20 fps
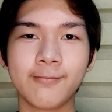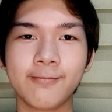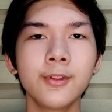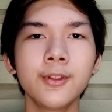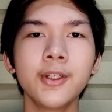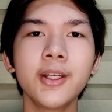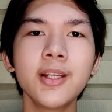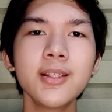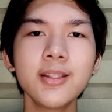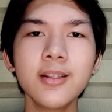
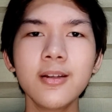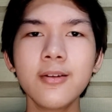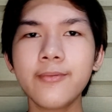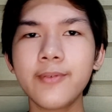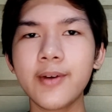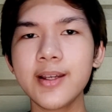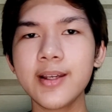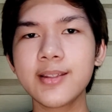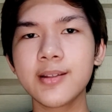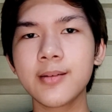You can still
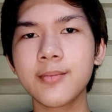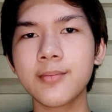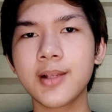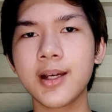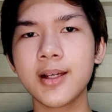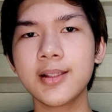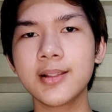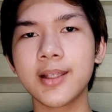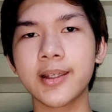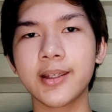find some
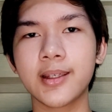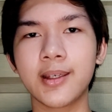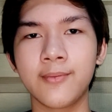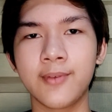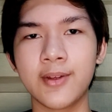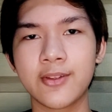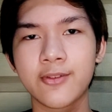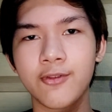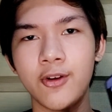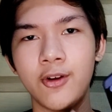lags like
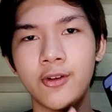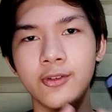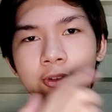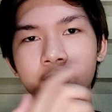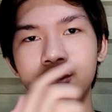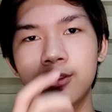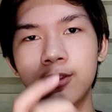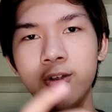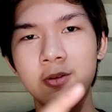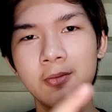even scrolling
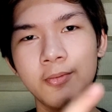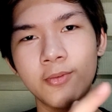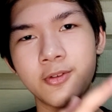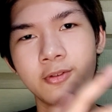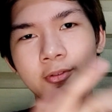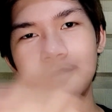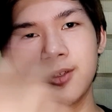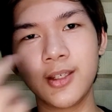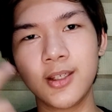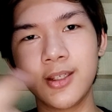to home
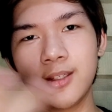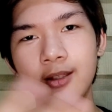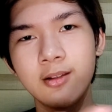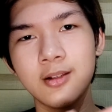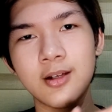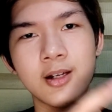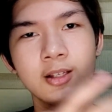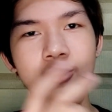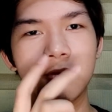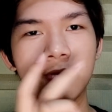
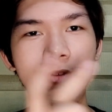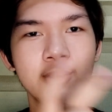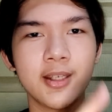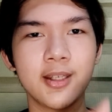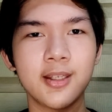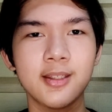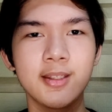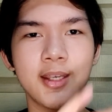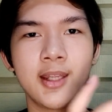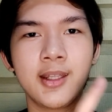screen, lock
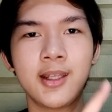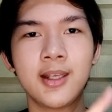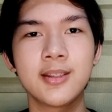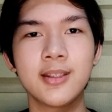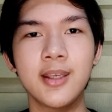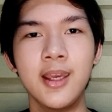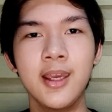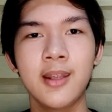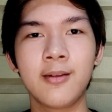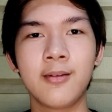screen,
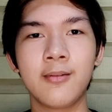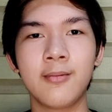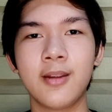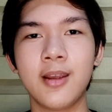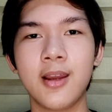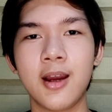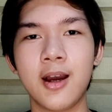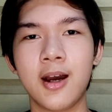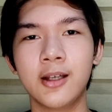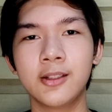settings,
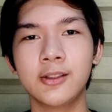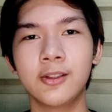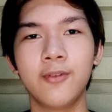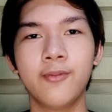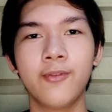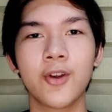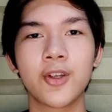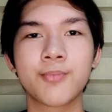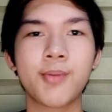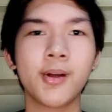and other
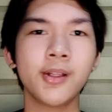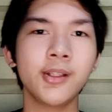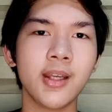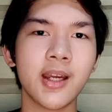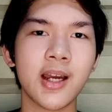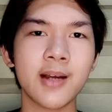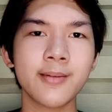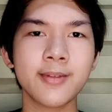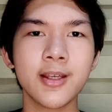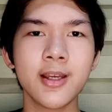first-party
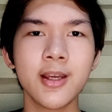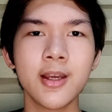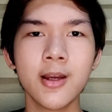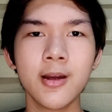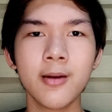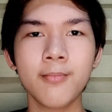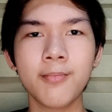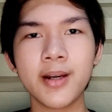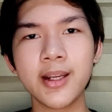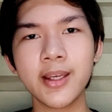apps.
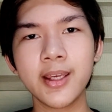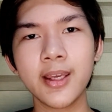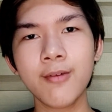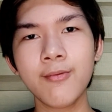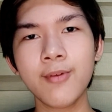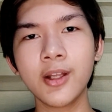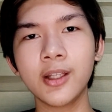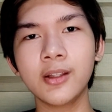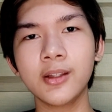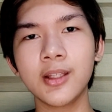But
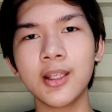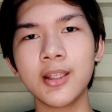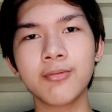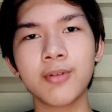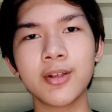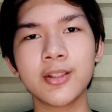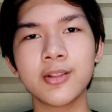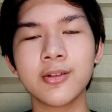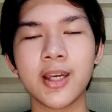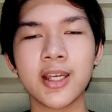again, this
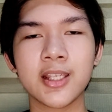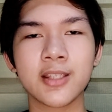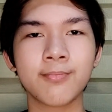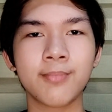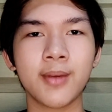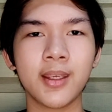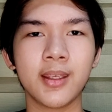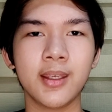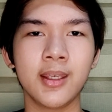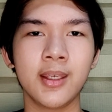is what you
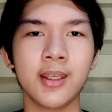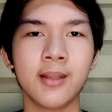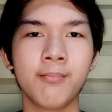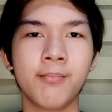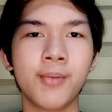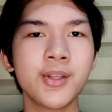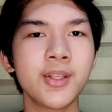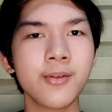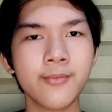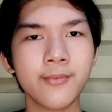expect
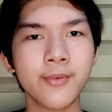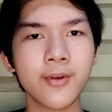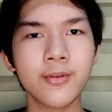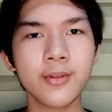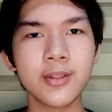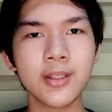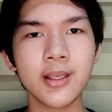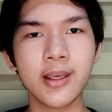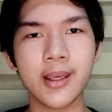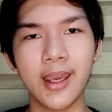in budget
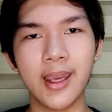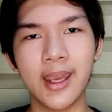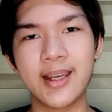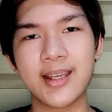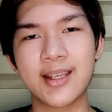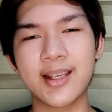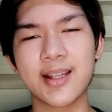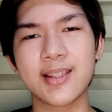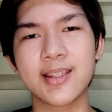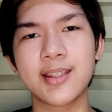phones, and
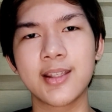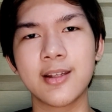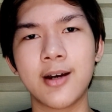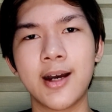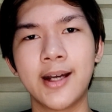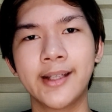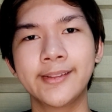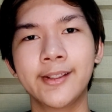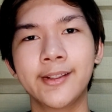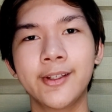it can still
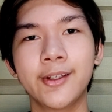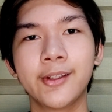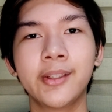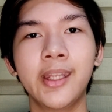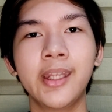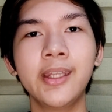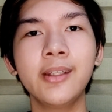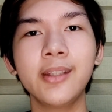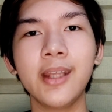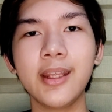handle your
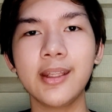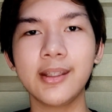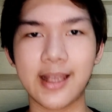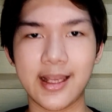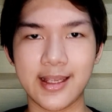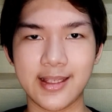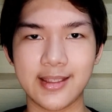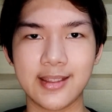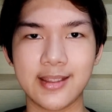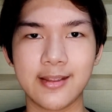day-to-day
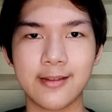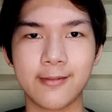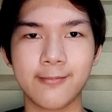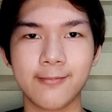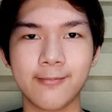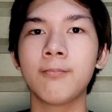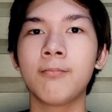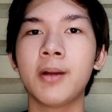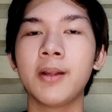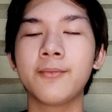tasks.
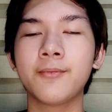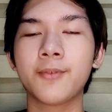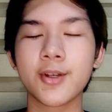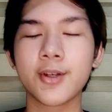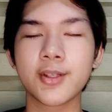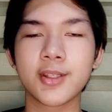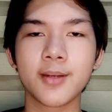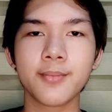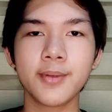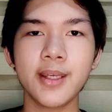But
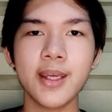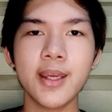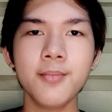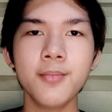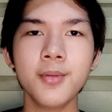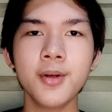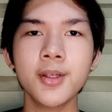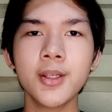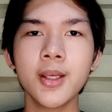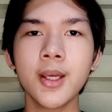for some
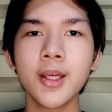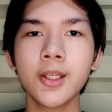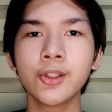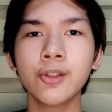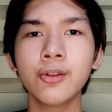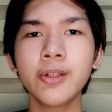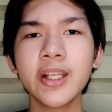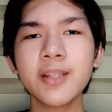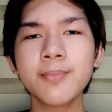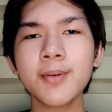gamers,
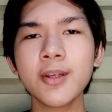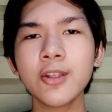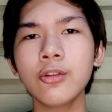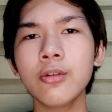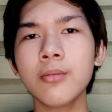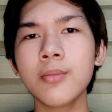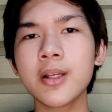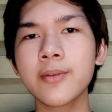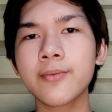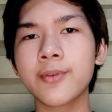don't expect
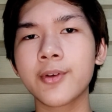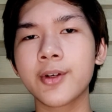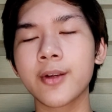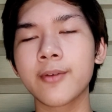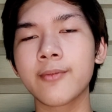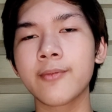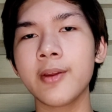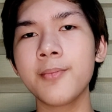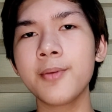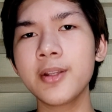too much for
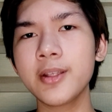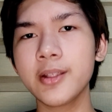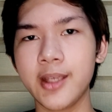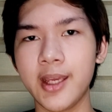your favorite